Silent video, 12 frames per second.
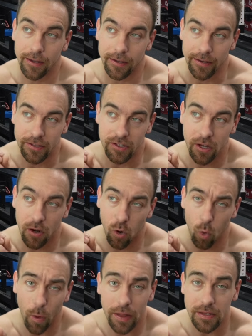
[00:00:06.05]
It is
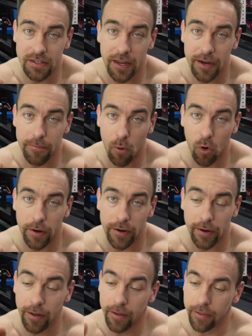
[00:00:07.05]
Wednesday
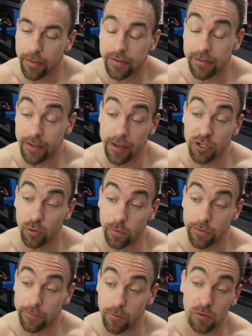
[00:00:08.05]
morning. This is actually
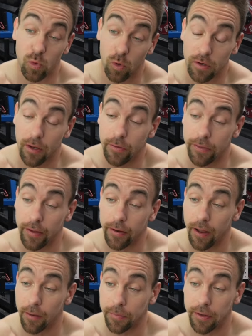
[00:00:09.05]
the first workout that
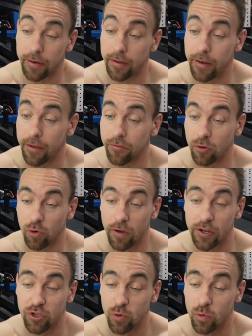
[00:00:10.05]
I'm getting in after
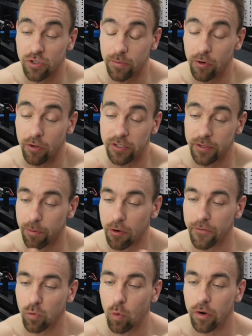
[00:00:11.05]
Crash Crucible. It's the
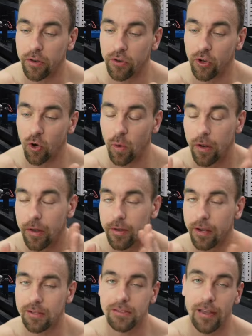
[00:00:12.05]
perfect one to do
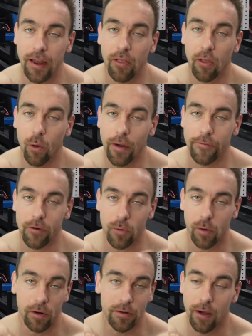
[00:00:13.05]
because it's kind of low effort, and
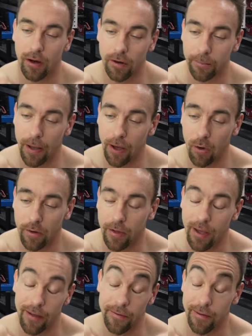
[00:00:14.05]
we're going to talk about,
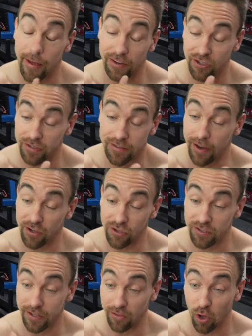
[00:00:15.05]
and I
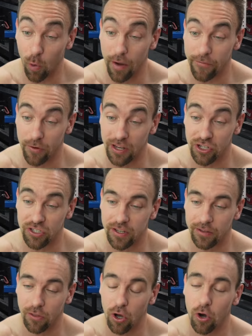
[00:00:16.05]
shouldn't say low effort, I should
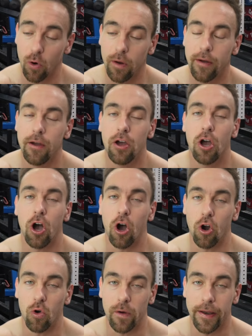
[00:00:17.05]
say low
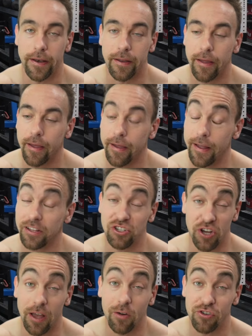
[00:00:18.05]
heart rate. It's
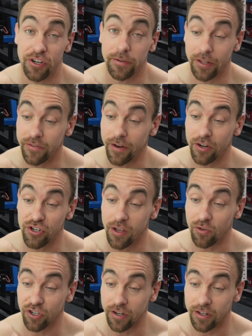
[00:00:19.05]
challenging. It's very
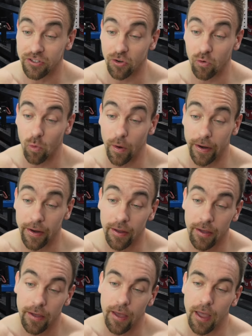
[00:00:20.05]
challenging in its own way.
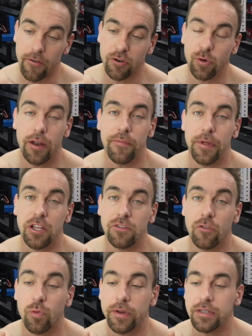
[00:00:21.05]
Every 2.5 minutes
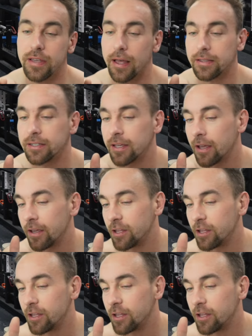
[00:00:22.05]
for 3 sets.